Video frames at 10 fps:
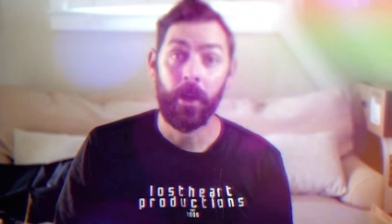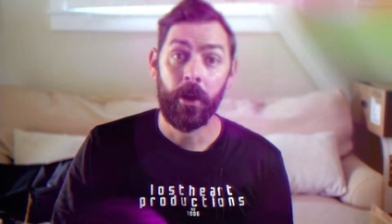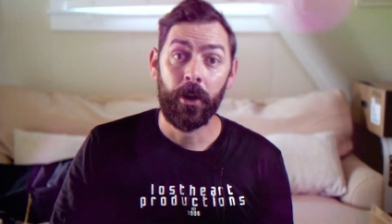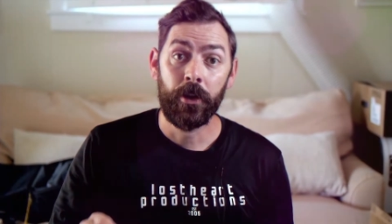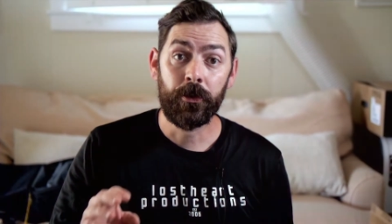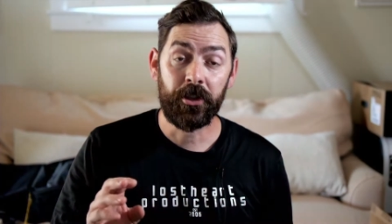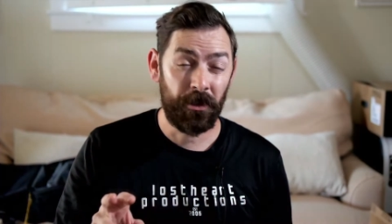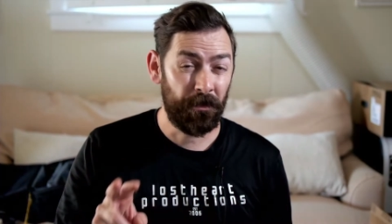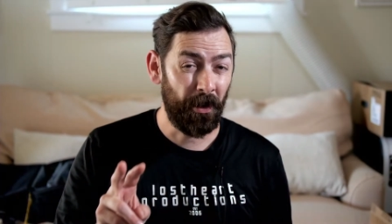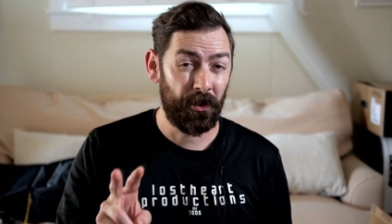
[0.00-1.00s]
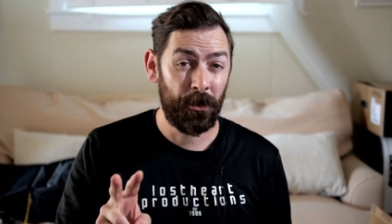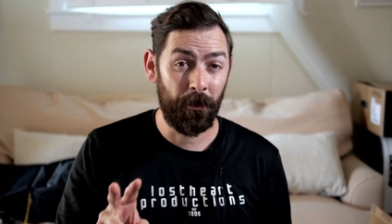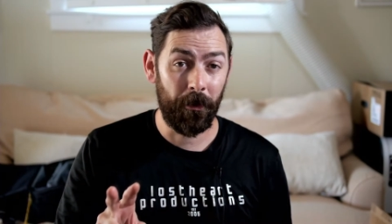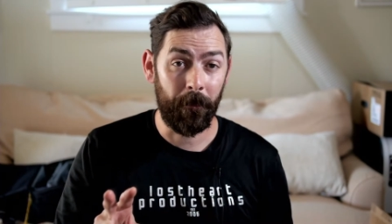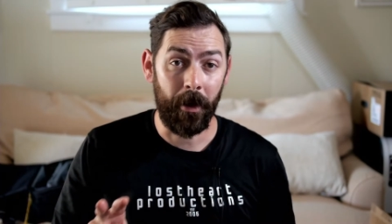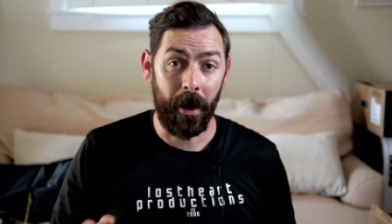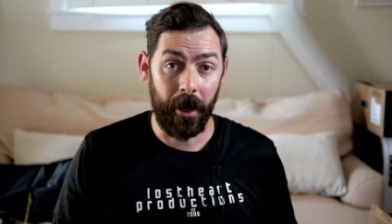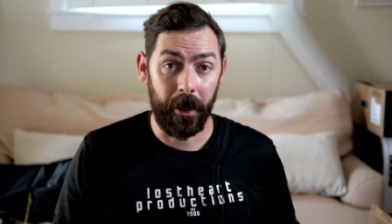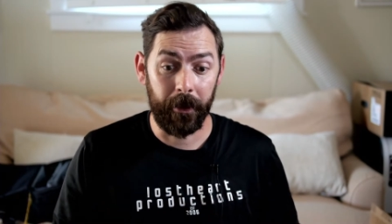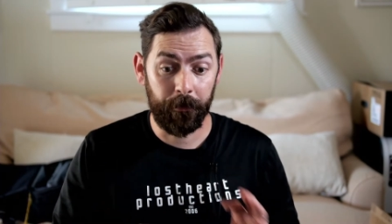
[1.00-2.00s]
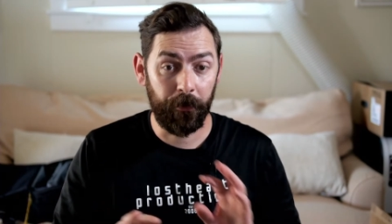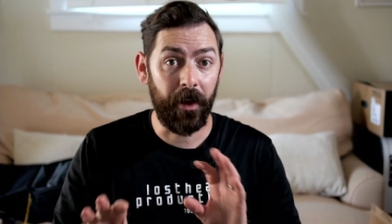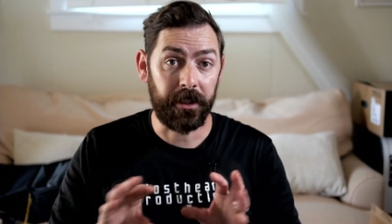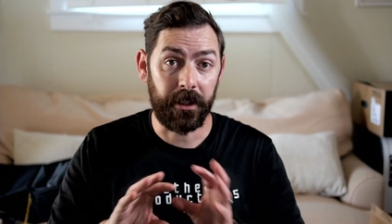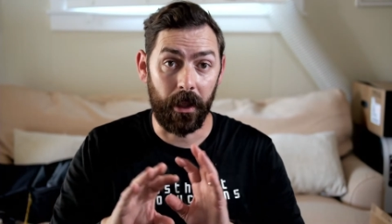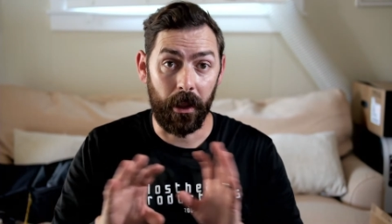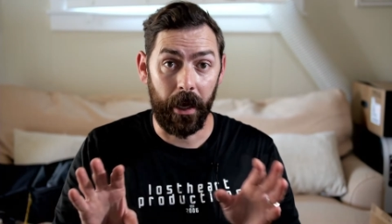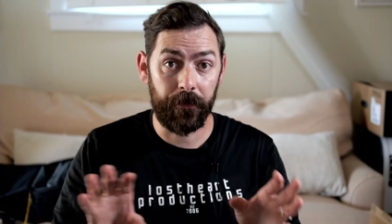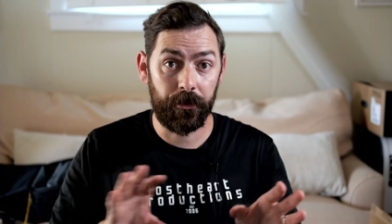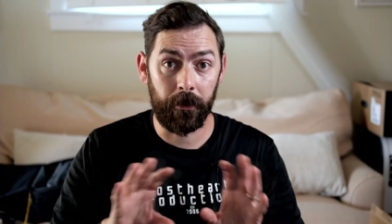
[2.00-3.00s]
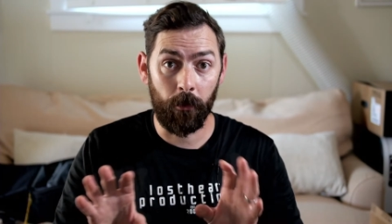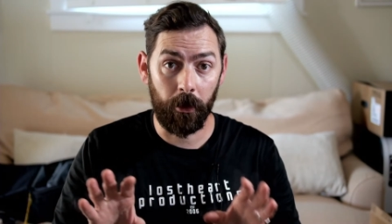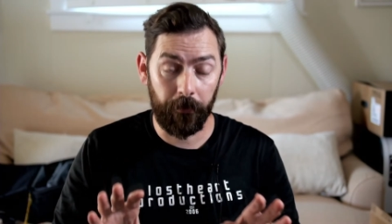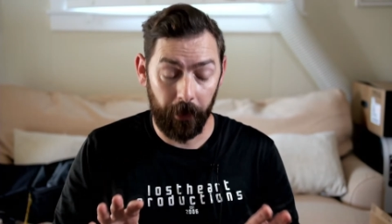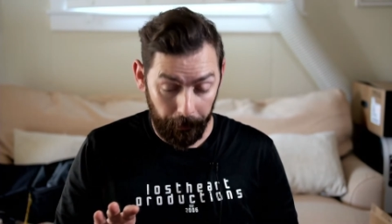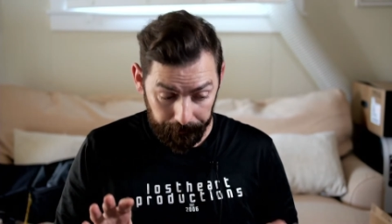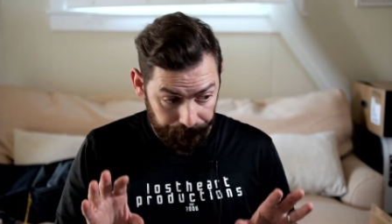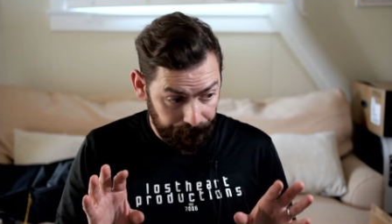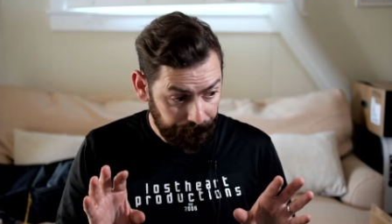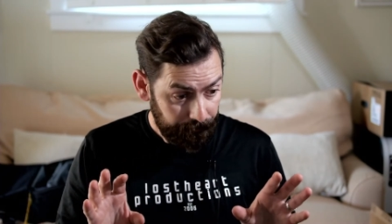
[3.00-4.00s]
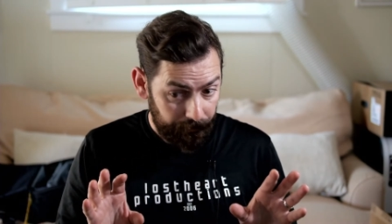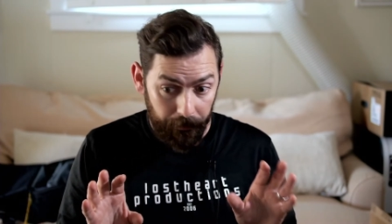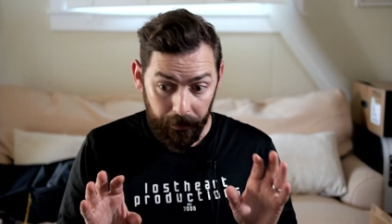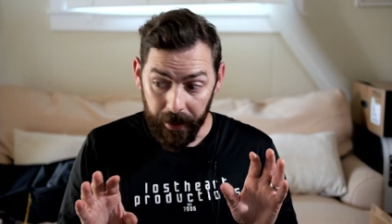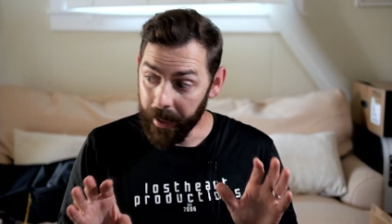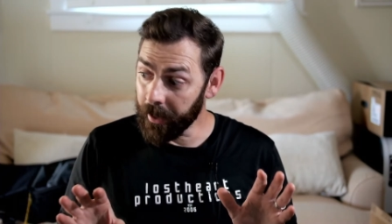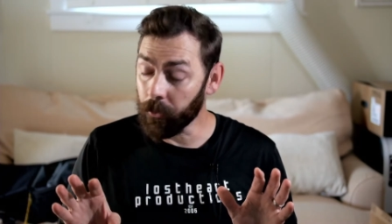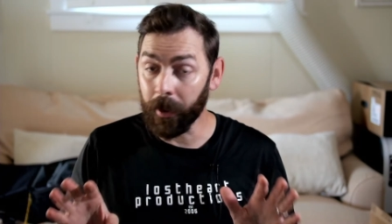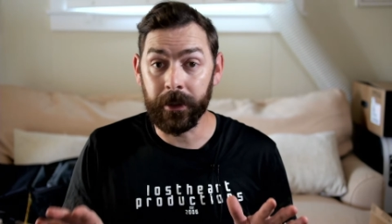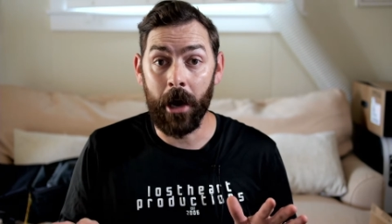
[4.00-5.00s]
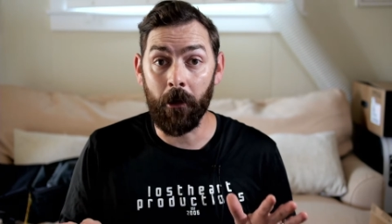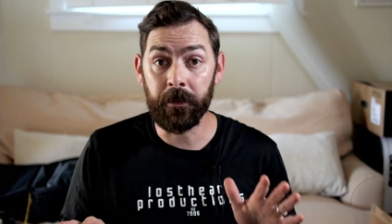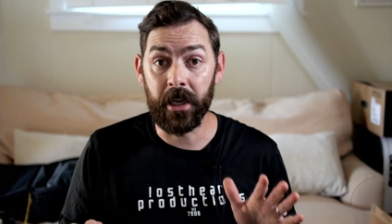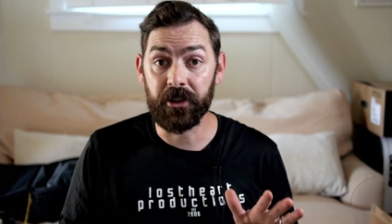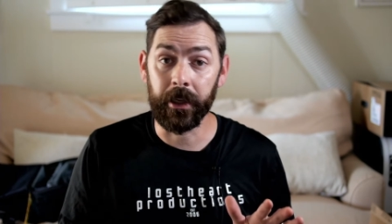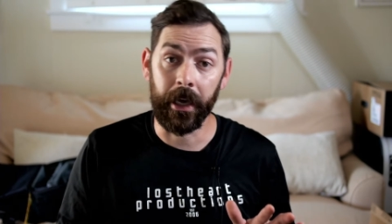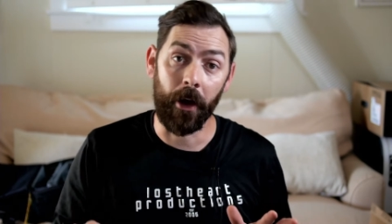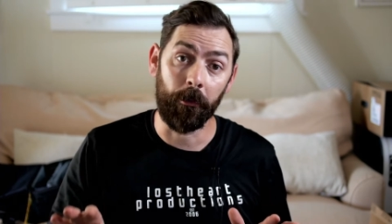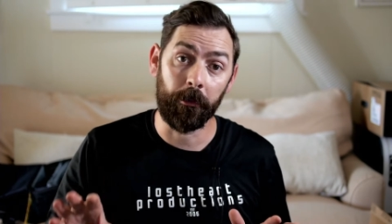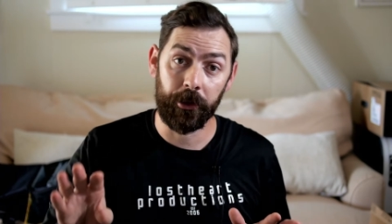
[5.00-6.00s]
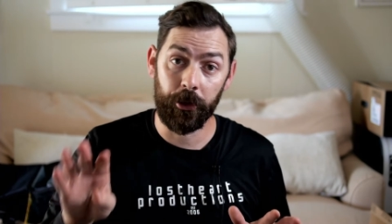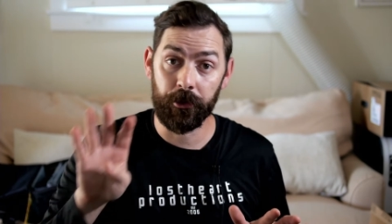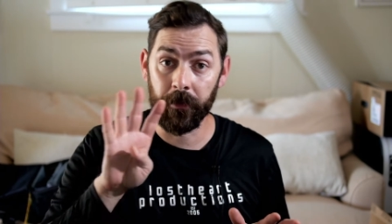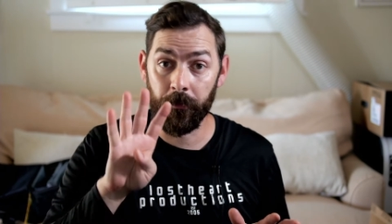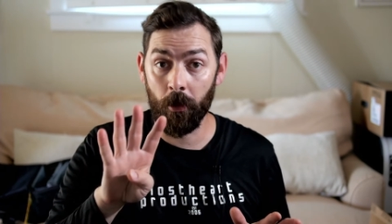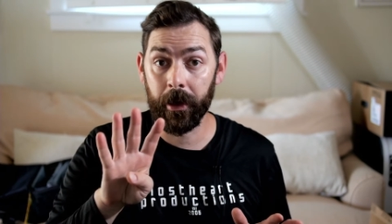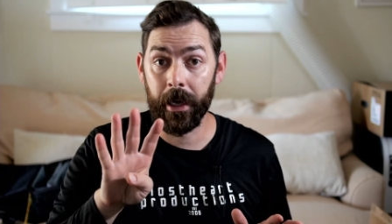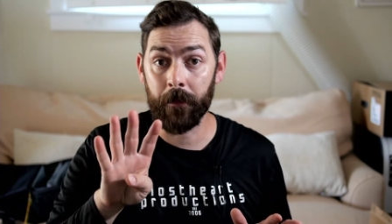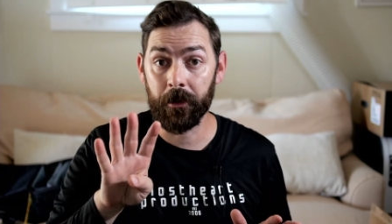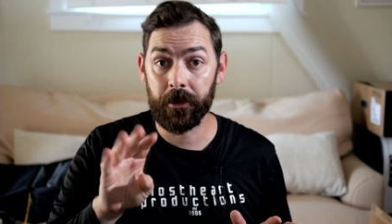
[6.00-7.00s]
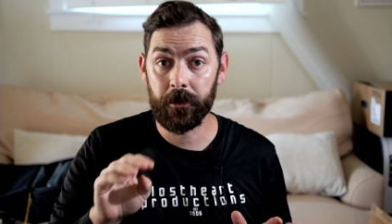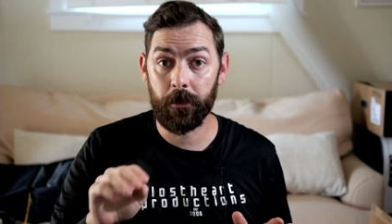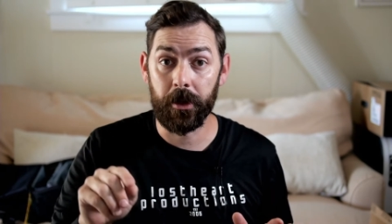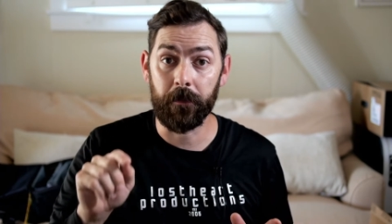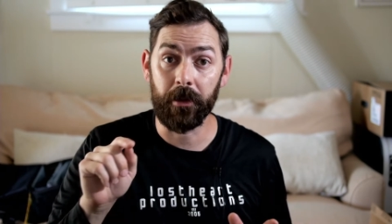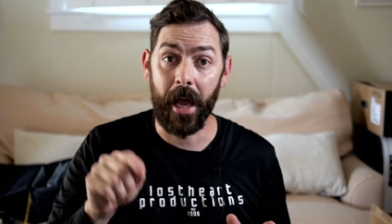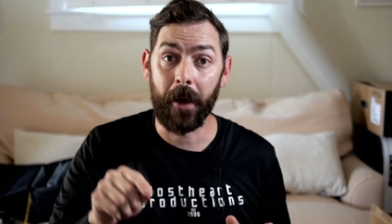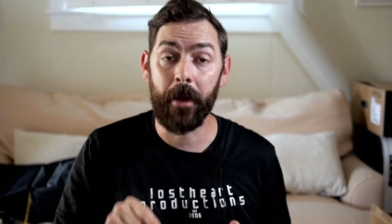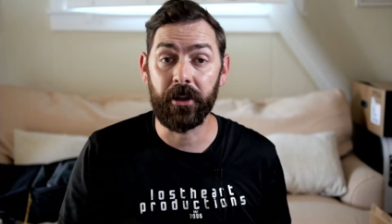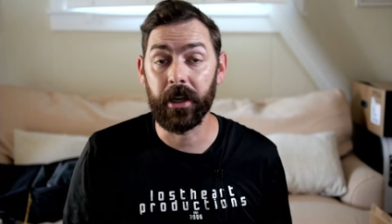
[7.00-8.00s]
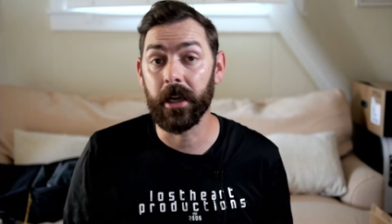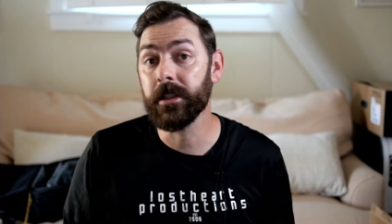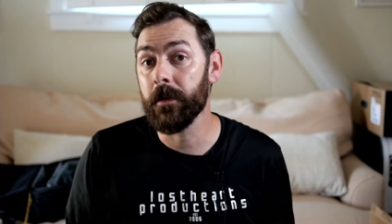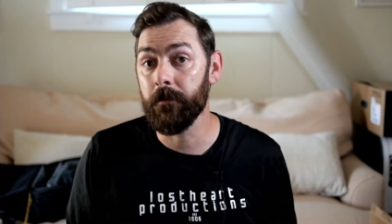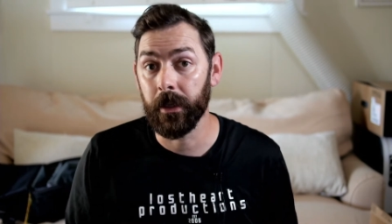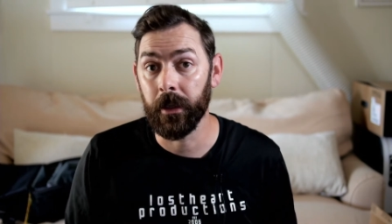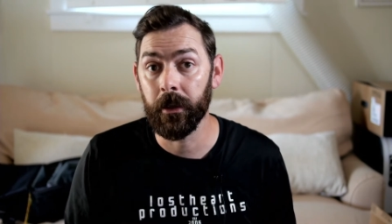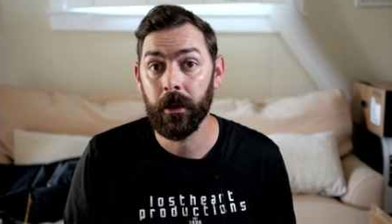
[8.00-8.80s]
So this is part 2 of my perfecting the live stream workflow. And right now I'm testing out using 4 cameras with a Blackmagic Atem Mini,